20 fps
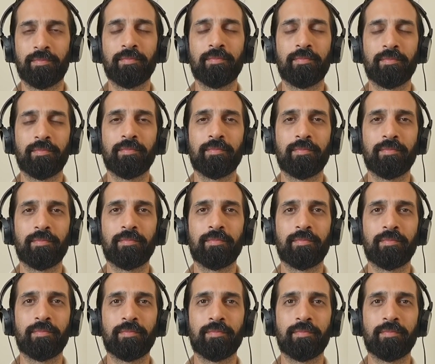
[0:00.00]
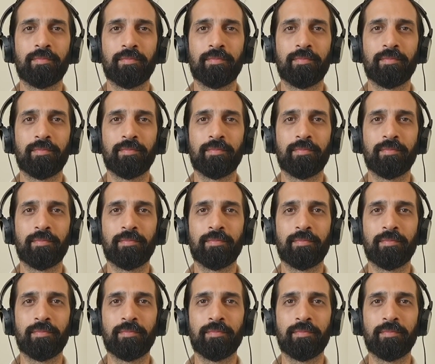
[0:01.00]

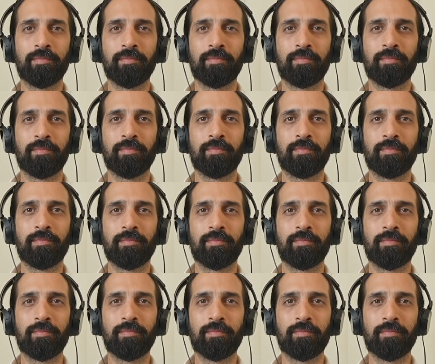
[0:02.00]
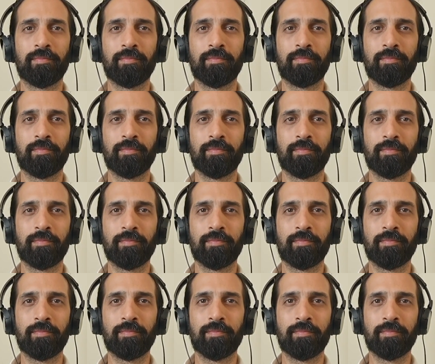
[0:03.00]

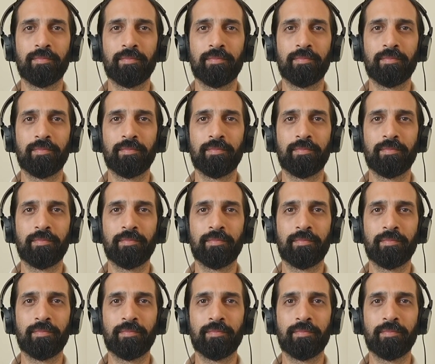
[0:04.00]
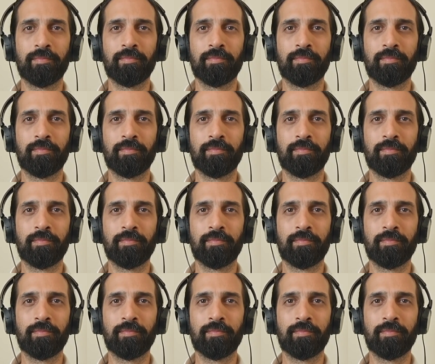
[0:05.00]
No words are spoken by the person on screen.